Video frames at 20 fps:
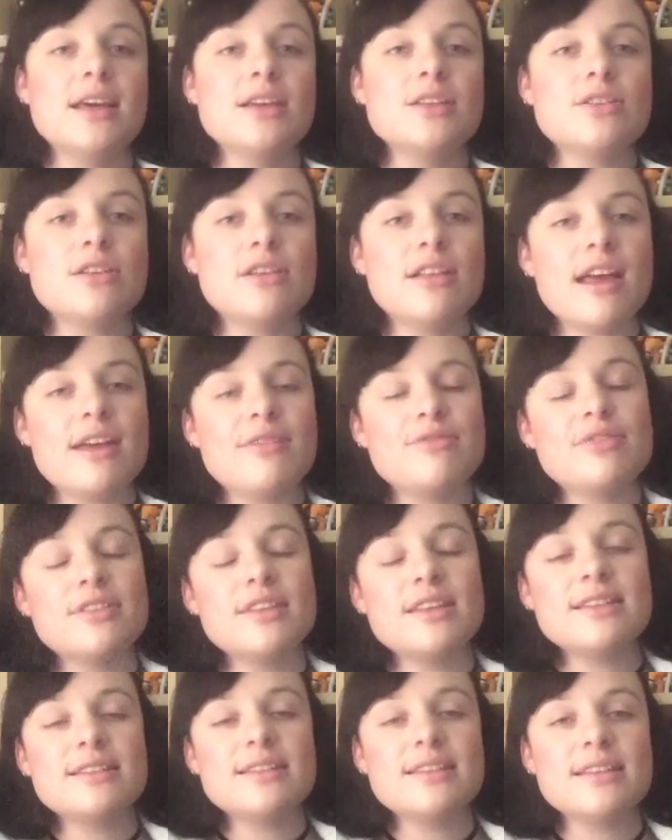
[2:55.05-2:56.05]
So for
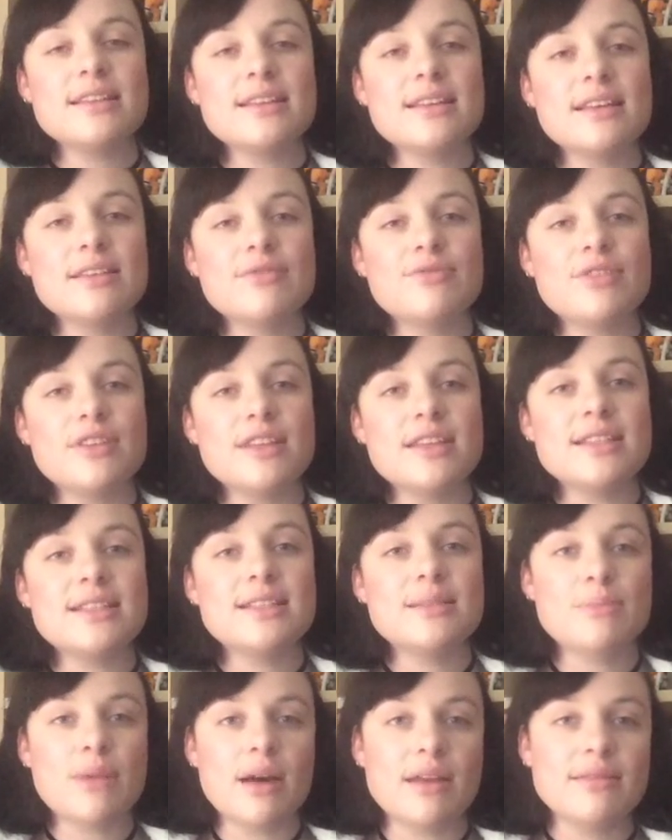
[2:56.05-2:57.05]

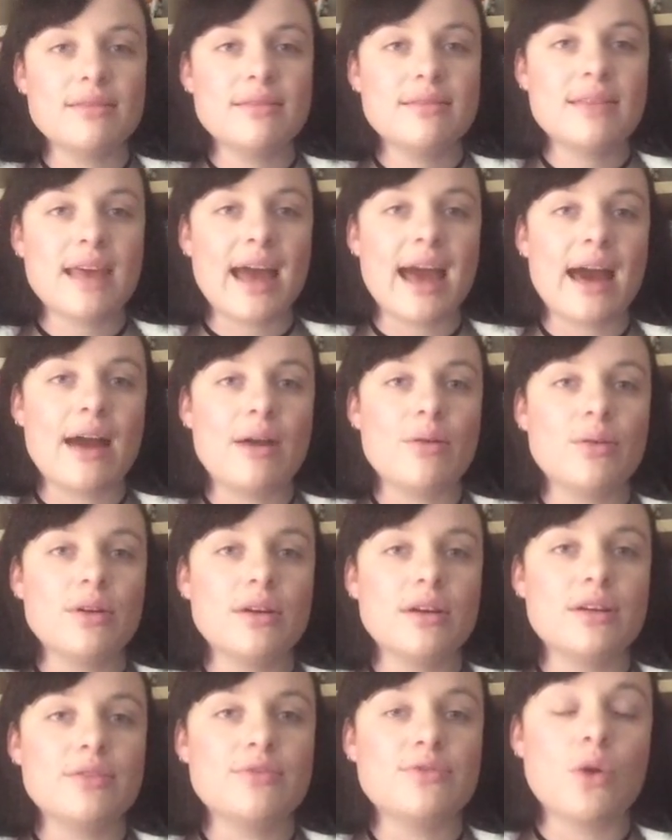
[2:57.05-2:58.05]
this month,
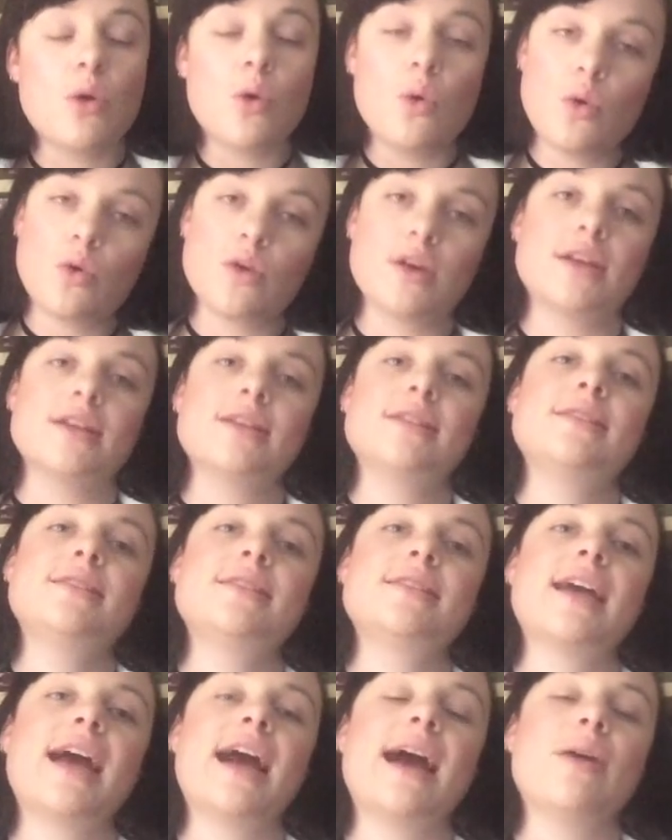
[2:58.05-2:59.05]
for
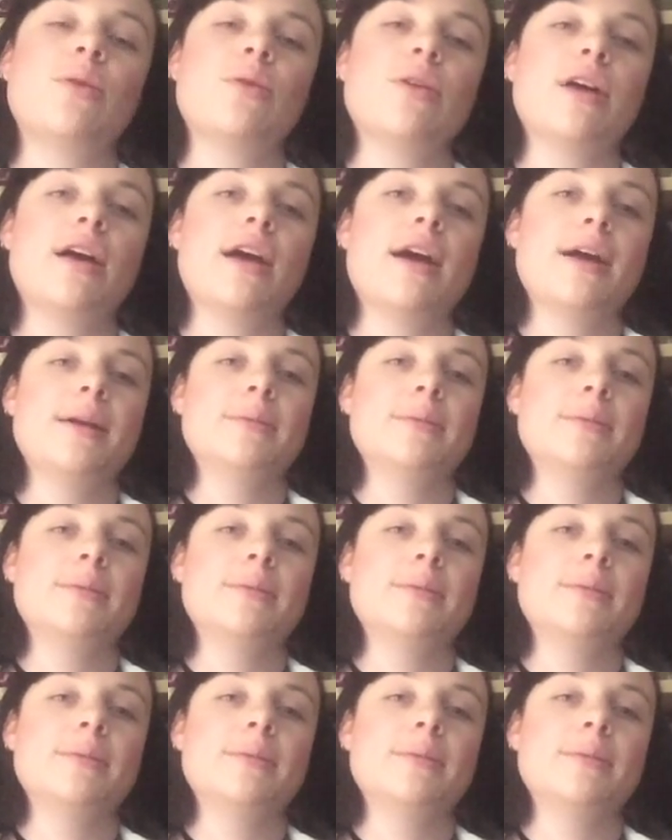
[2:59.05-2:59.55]
August, our